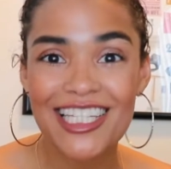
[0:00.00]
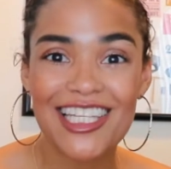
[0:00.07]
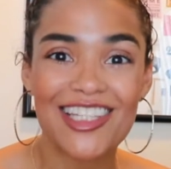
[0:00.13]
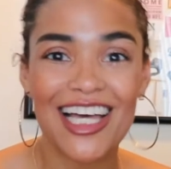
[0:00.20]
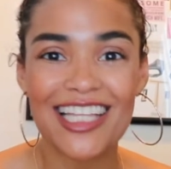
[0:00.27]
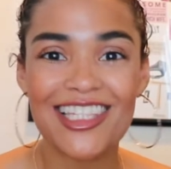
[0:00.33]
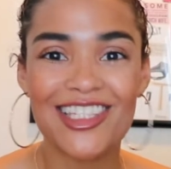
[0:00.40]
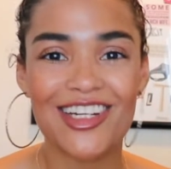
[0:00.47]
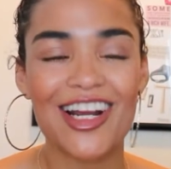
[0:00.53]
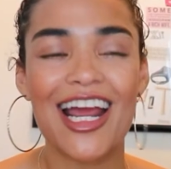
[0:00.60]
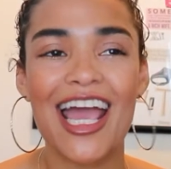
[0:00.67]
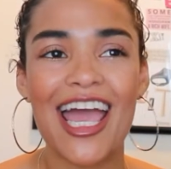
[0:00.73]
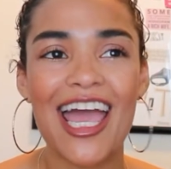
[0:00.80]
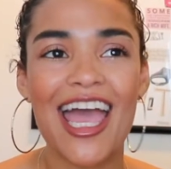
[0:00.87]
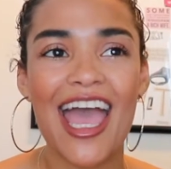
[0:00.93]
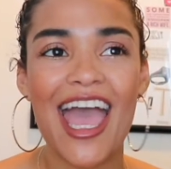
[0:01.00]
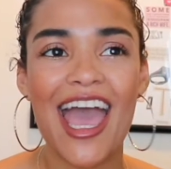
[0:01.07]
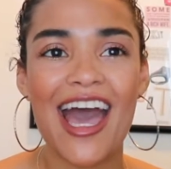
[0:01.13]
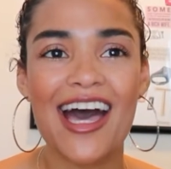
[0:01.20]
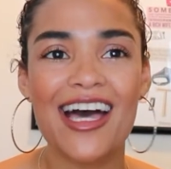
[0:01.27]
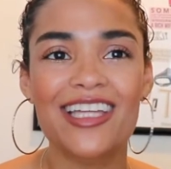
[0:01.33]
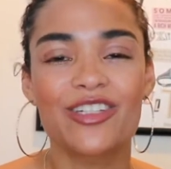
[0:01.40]
so that's great,
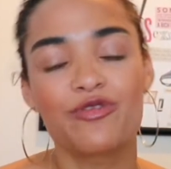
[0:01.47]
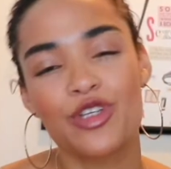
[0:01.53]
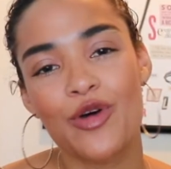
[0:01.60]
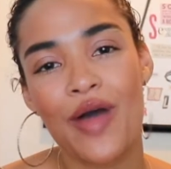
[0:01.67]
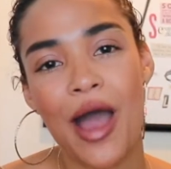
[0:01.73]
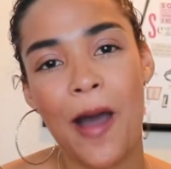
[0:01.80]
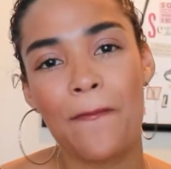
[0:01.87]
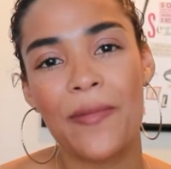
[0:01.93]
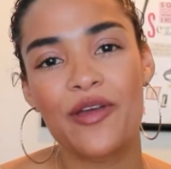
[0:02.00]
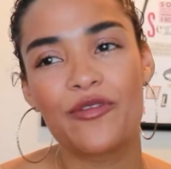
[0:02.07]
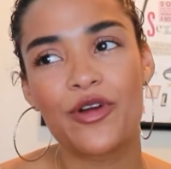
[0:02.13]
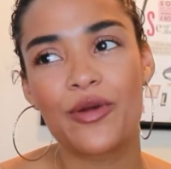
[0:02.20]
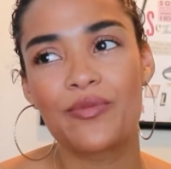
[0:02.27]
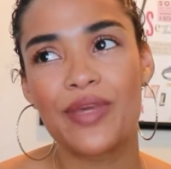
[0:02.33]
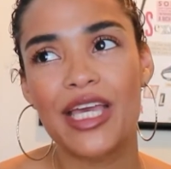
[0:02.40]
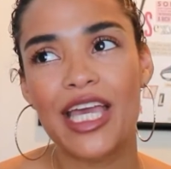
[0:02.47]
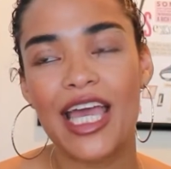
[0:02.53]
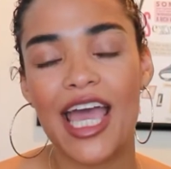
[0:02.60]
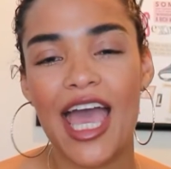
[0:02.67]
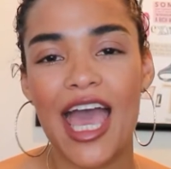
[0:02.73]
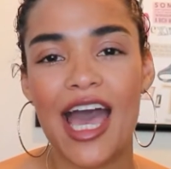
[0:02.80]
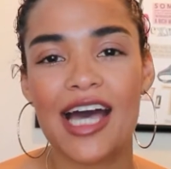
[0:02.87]
and I'm so happy for
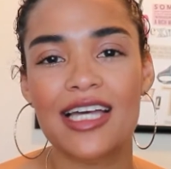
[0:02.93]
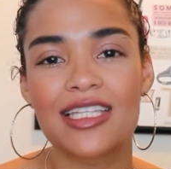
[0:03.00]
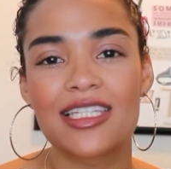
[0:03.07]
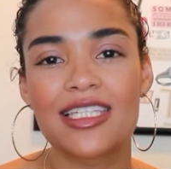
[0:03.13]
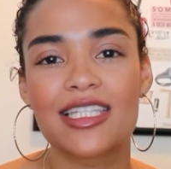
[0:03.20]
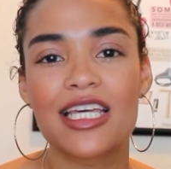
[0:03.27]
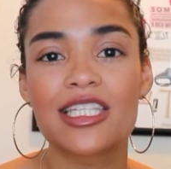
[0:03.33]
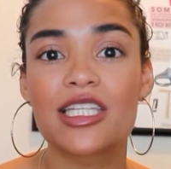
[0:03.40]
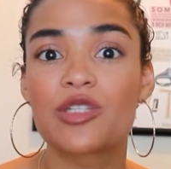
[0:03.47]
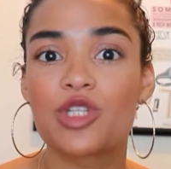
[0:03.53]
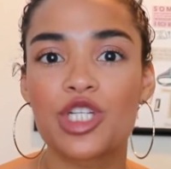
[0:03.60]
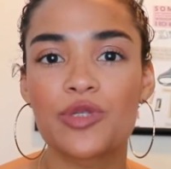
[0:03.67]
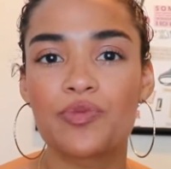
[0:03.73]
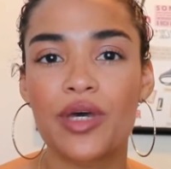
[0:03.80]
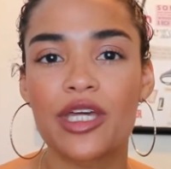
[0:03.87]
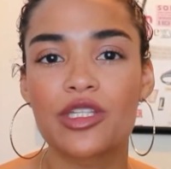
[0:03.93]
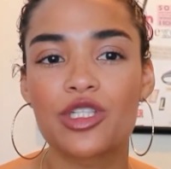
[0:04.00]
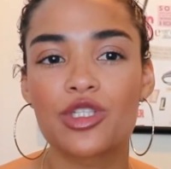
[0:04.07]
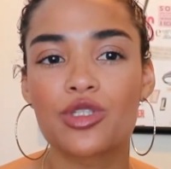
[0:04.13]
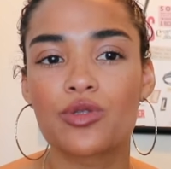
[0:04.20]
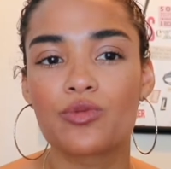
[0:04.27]
me, and this has just been